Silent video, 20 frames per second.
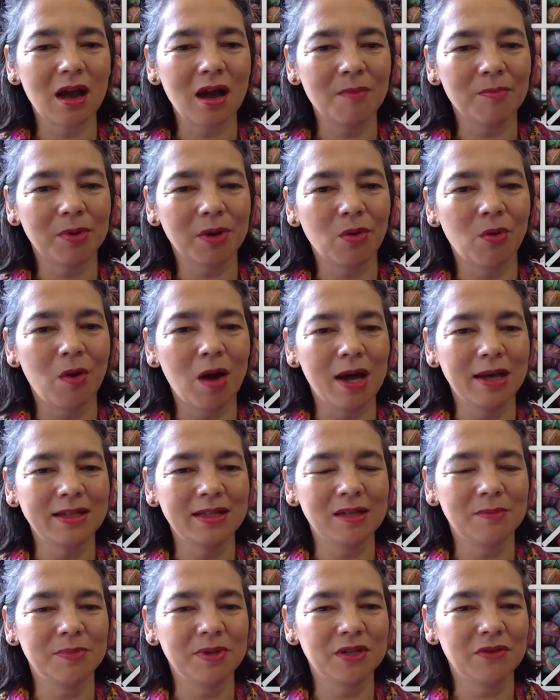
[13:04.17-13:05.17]
up
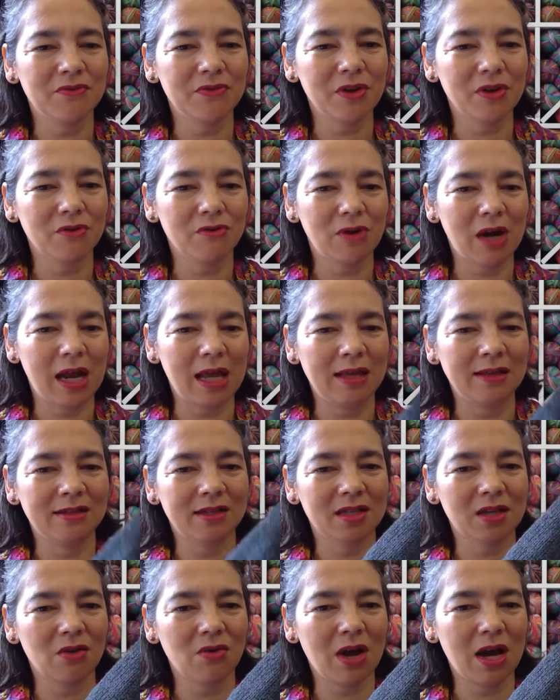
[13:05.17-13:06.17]
quite a bit of the gray,
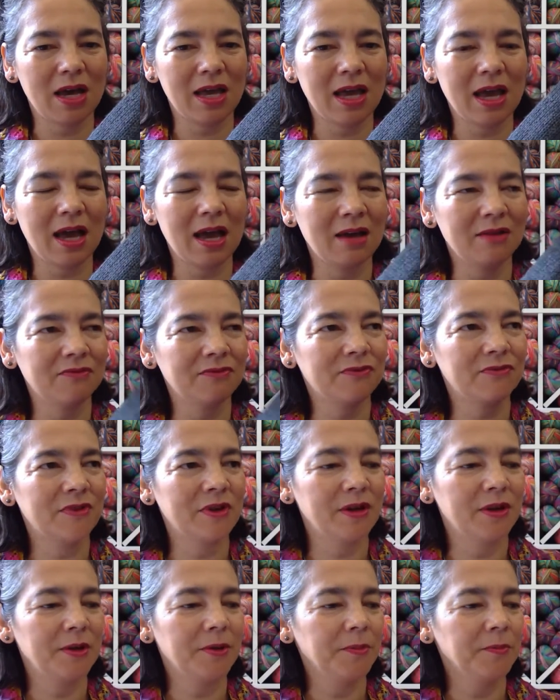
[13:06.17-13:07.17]
so I have
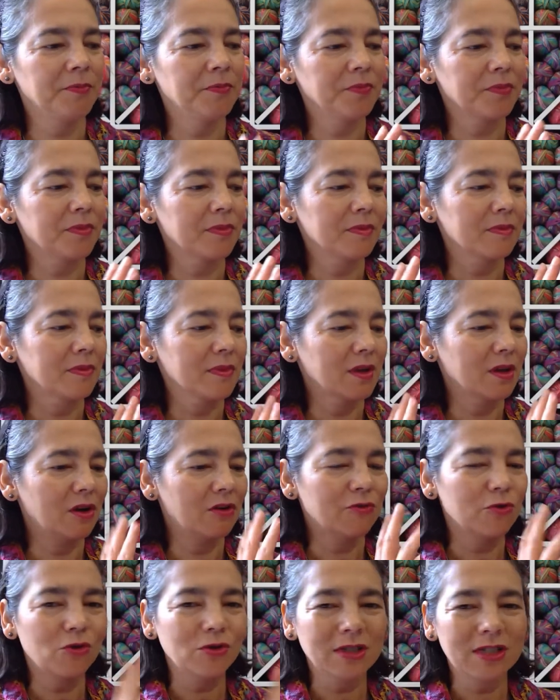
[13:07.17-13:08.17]

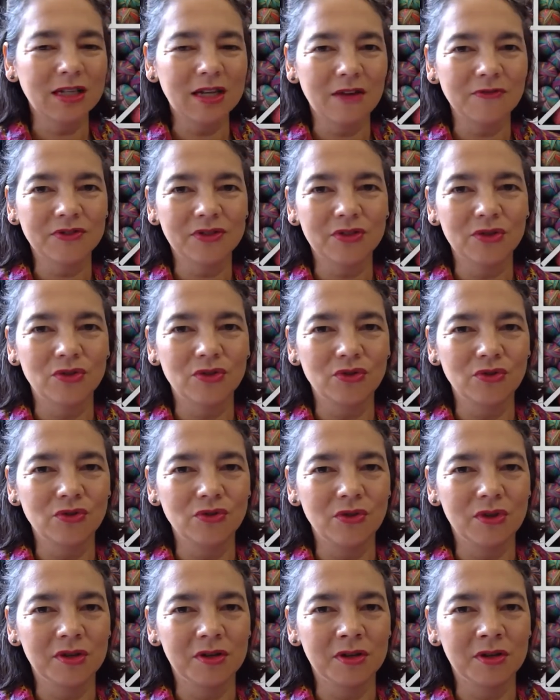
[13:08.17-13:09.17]
of course enough to do
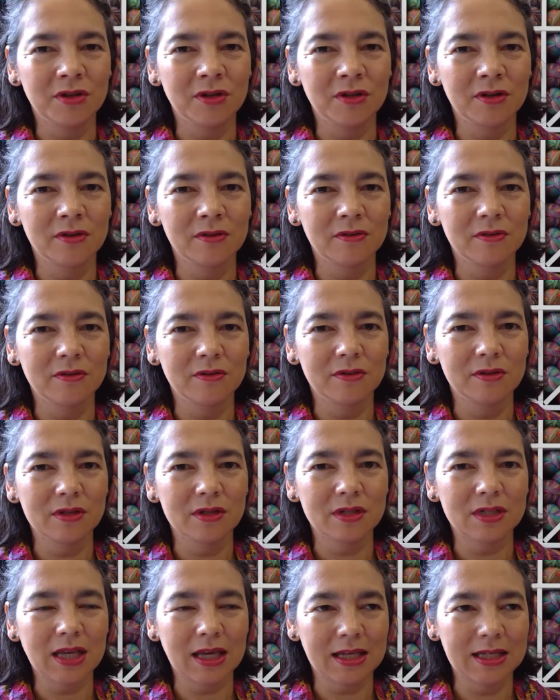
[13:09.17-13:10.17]
the
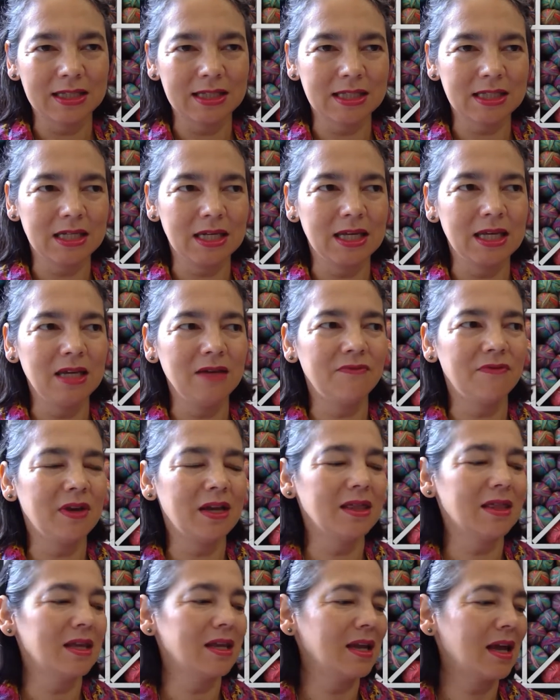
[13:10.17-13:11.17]
second sleeve,
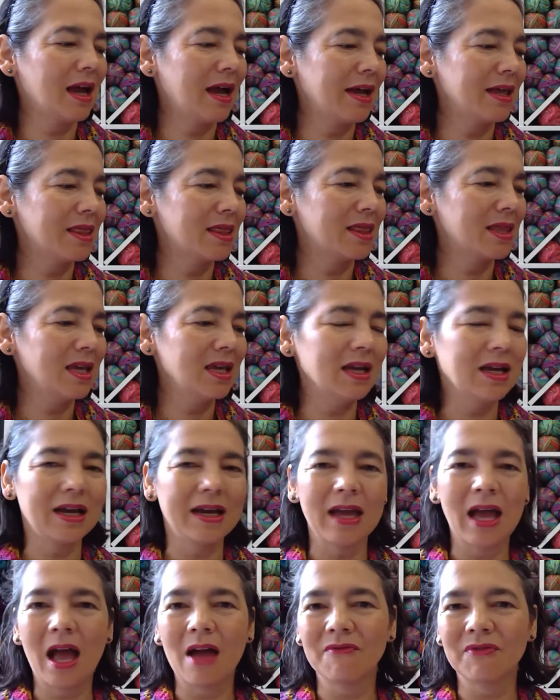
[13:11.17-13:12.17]
and then I think I
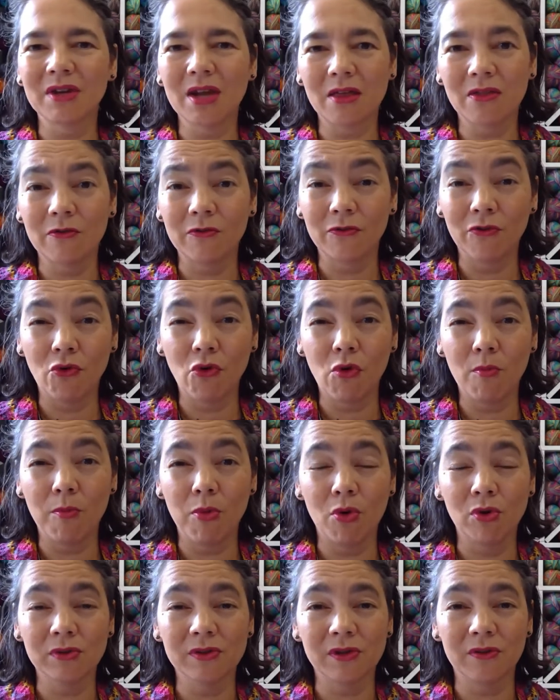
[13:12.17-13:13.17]
have another 4
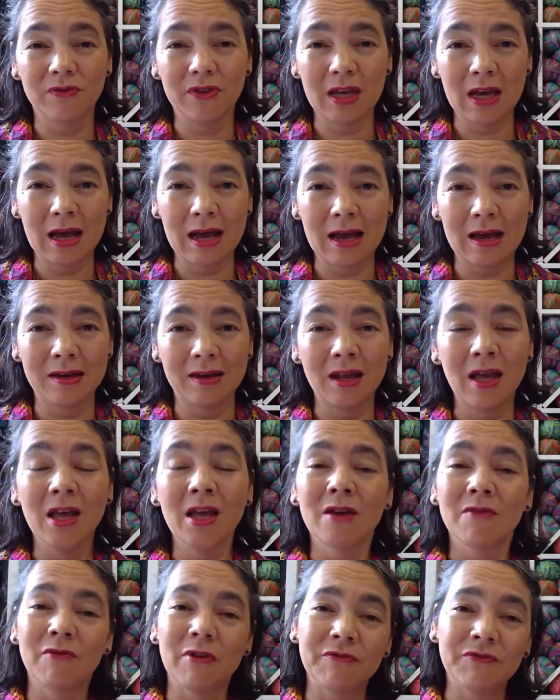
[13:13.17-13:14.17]
balls of yarn,
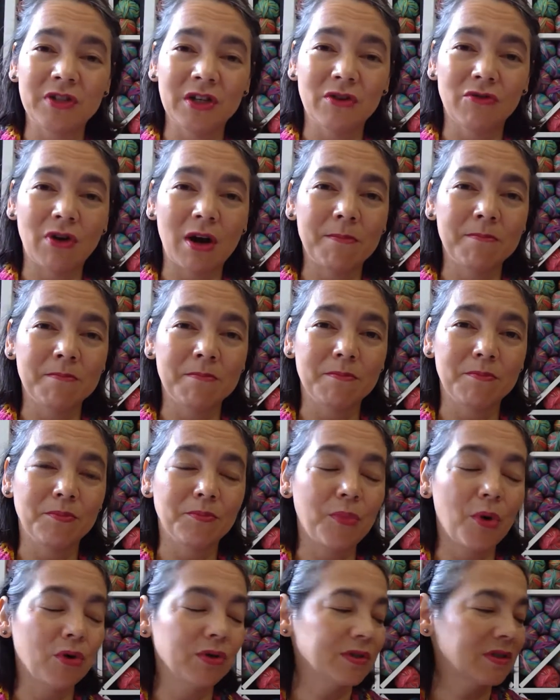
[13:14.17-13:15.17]
50 gram
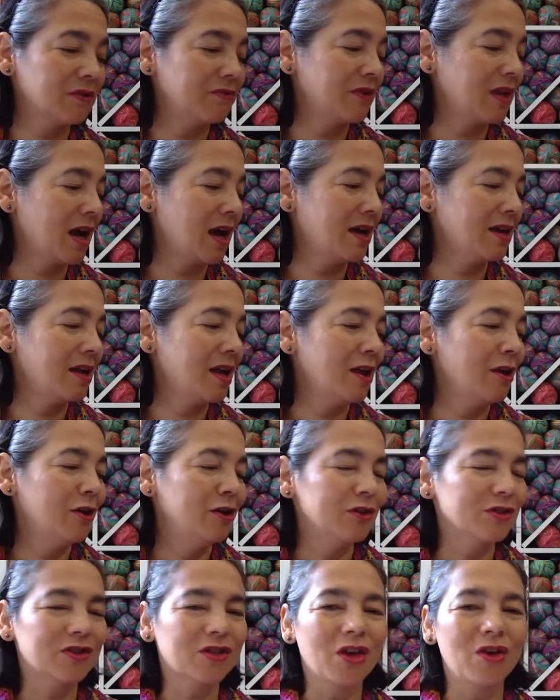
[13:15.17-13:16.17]
balls of yarn.
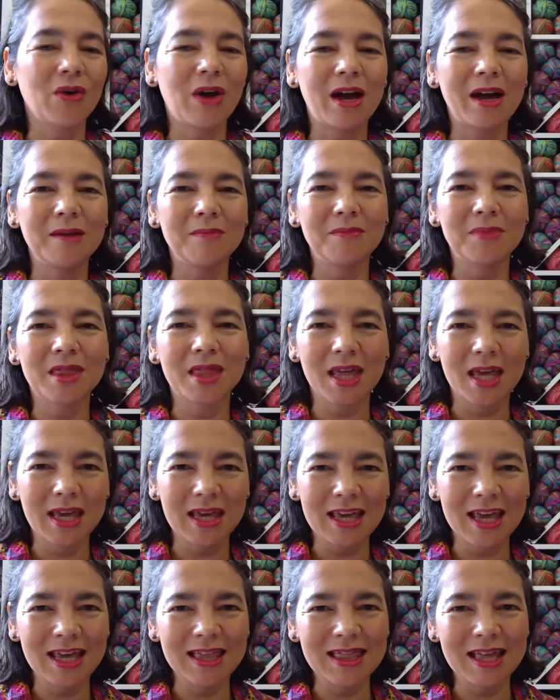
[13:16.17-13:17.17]
So I'm
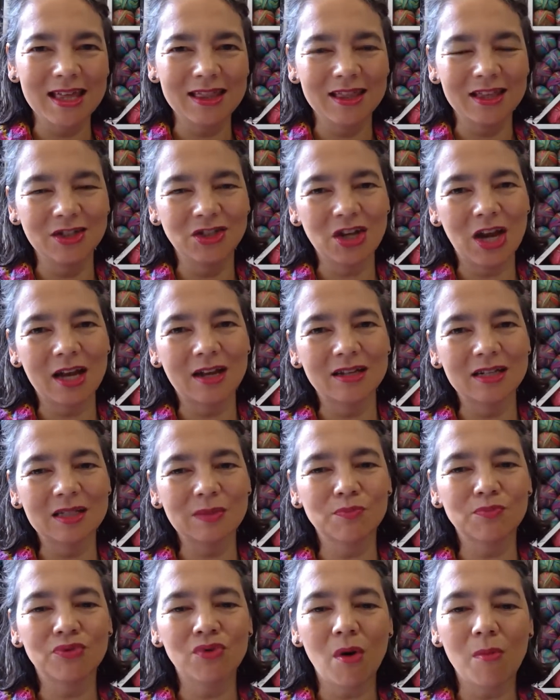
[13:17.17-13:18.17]
thinking that the jacket is
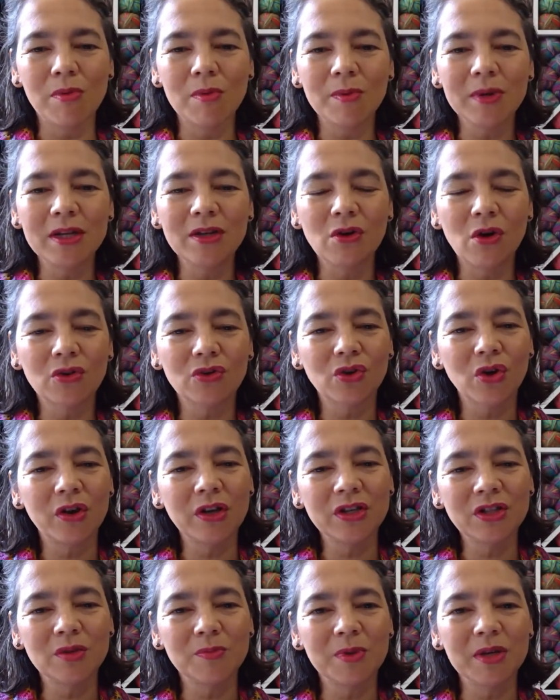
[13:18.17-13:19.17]
probably not
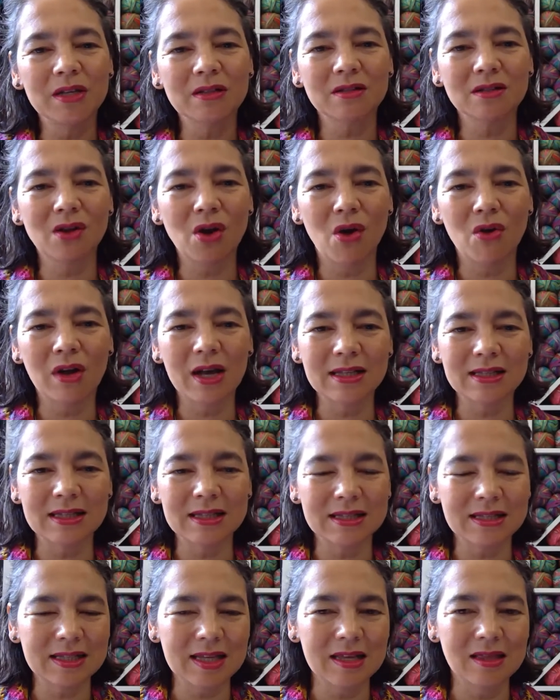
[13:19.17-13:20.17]
going to be as long as
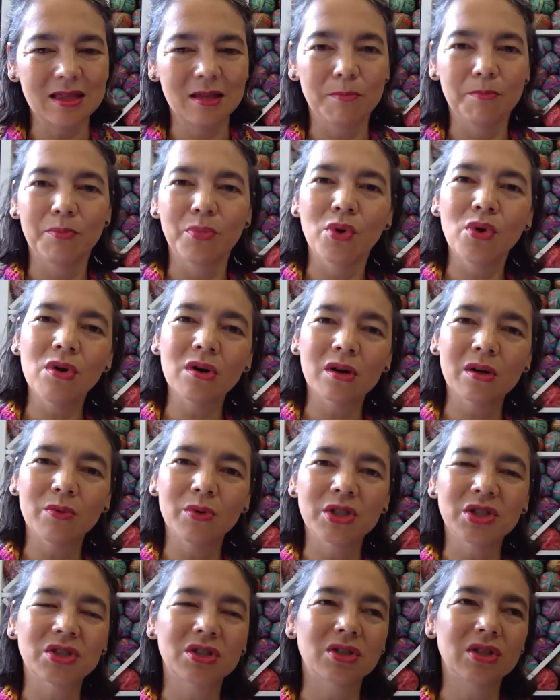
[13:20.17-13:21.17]
it's in the book,
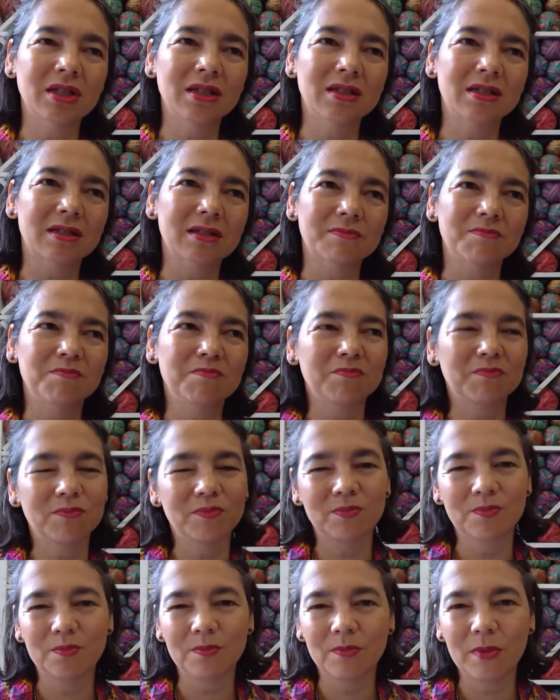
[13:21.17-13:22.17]
which is
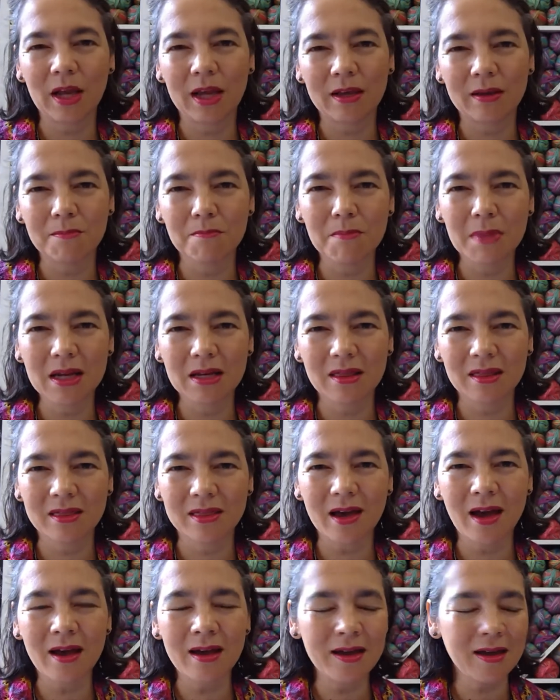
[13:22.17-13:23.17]
like mid
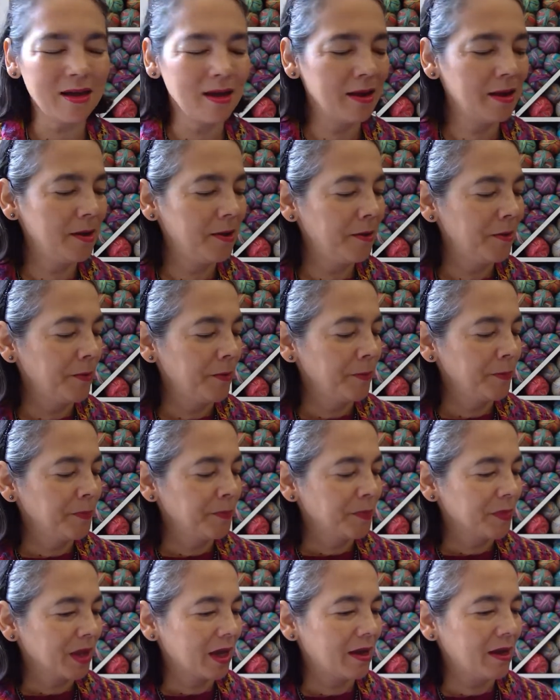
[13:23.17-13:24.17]
thigh.
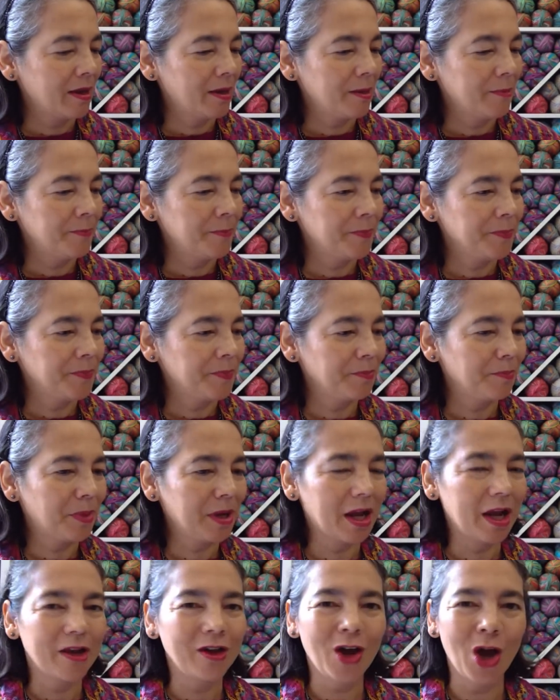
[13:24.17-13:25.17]
But
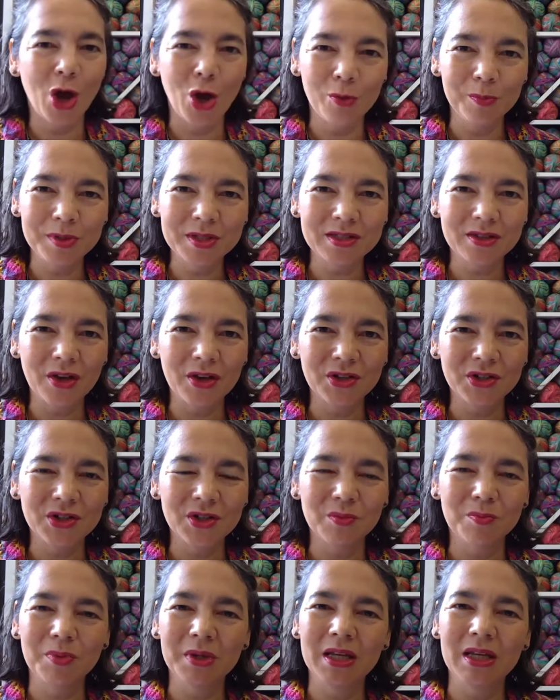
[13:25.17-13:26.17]
I hope it's going
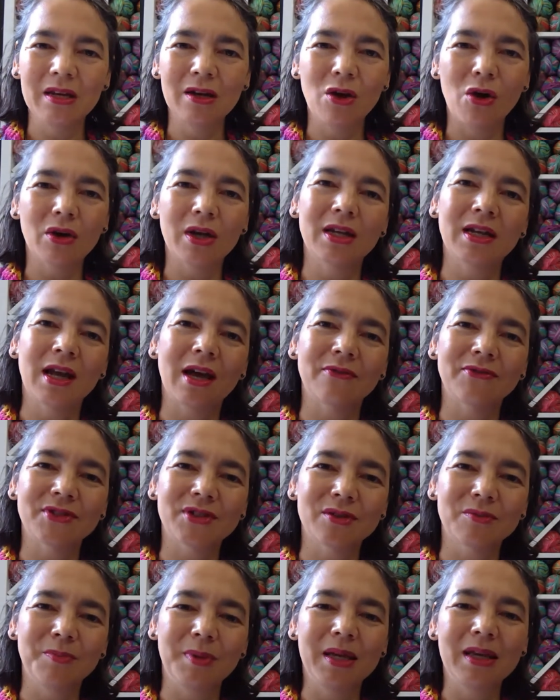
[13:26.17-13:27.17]
to be long enough
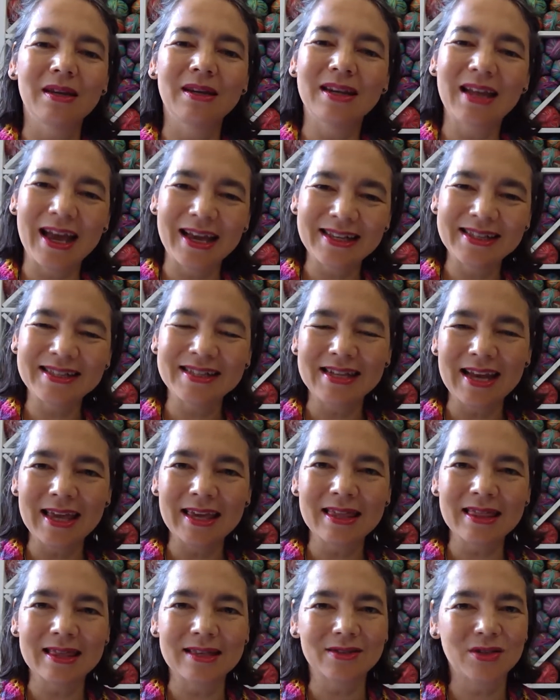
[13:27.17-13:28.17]
to be a nice
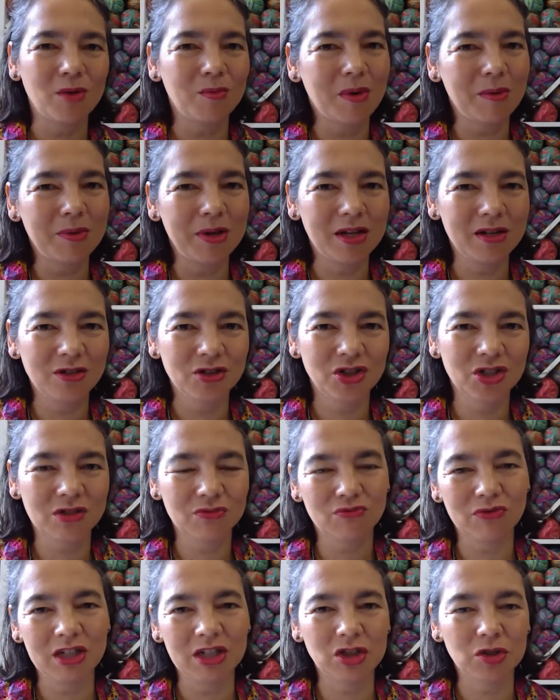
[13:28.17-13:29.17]
length, so maybe it'll
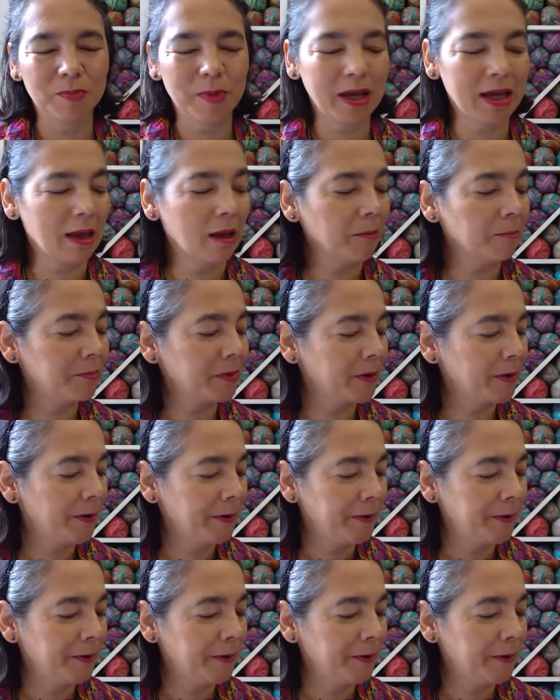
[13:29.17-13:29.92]
just reach my hip.